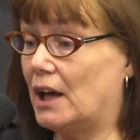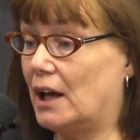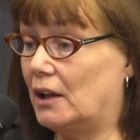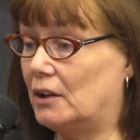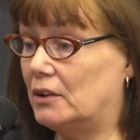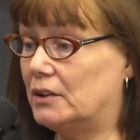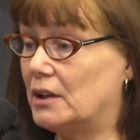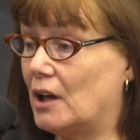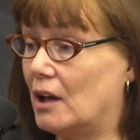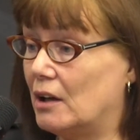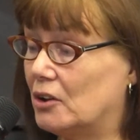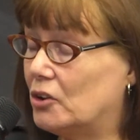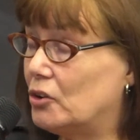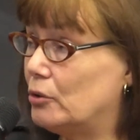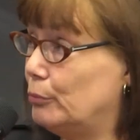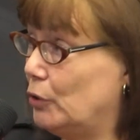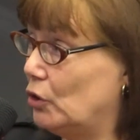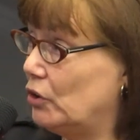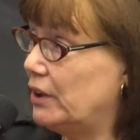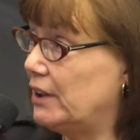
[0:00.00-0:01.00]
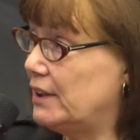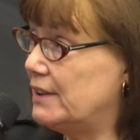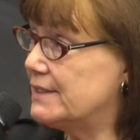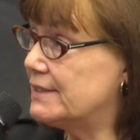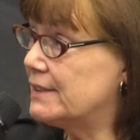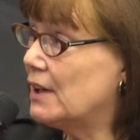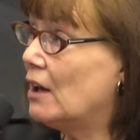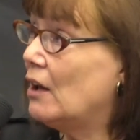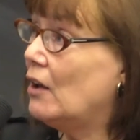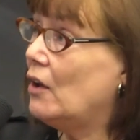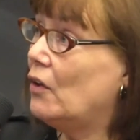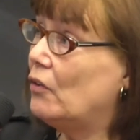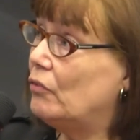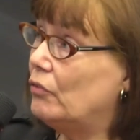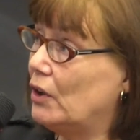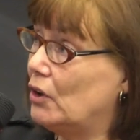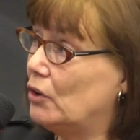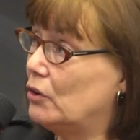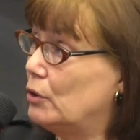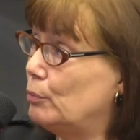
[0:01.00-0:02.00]
and communities,
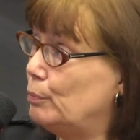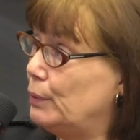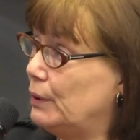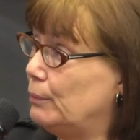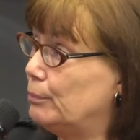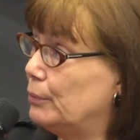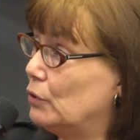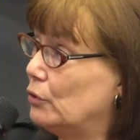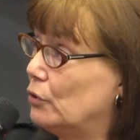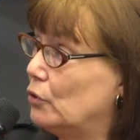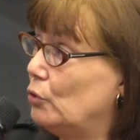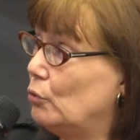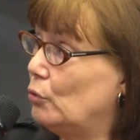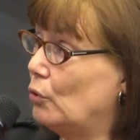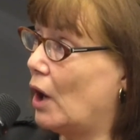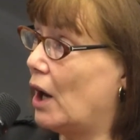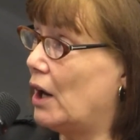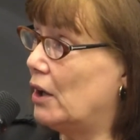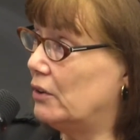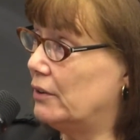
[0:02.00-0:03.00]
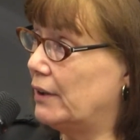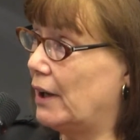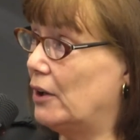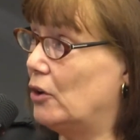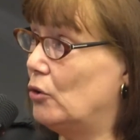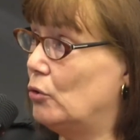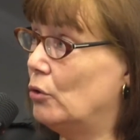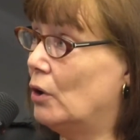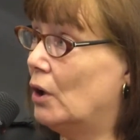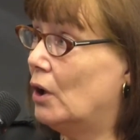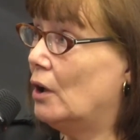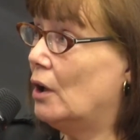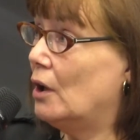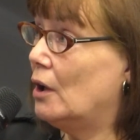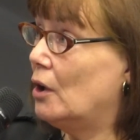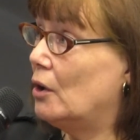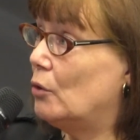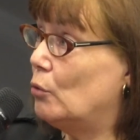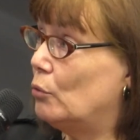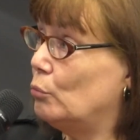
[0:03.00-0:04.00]
they're the people who are now,
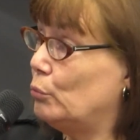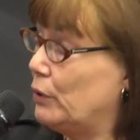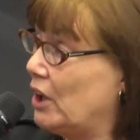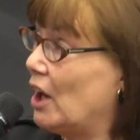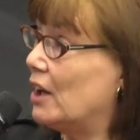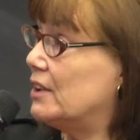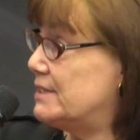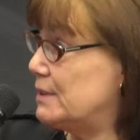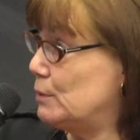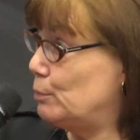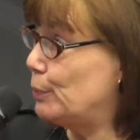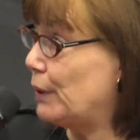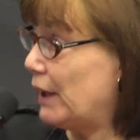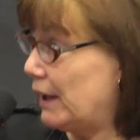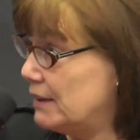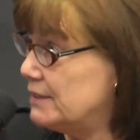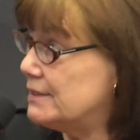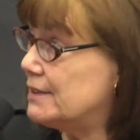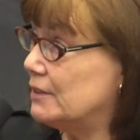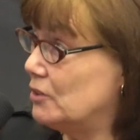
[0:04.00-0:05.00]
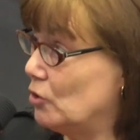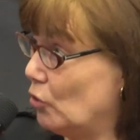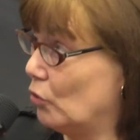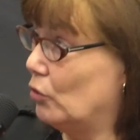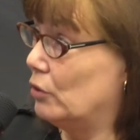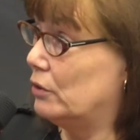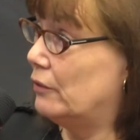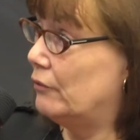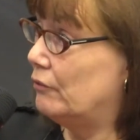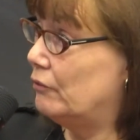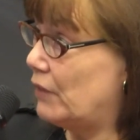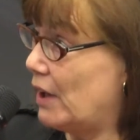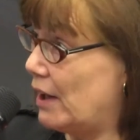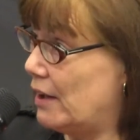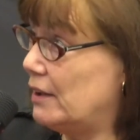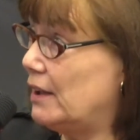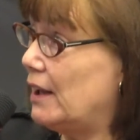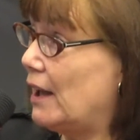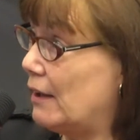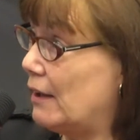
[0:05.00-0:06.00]
we are dependent on, very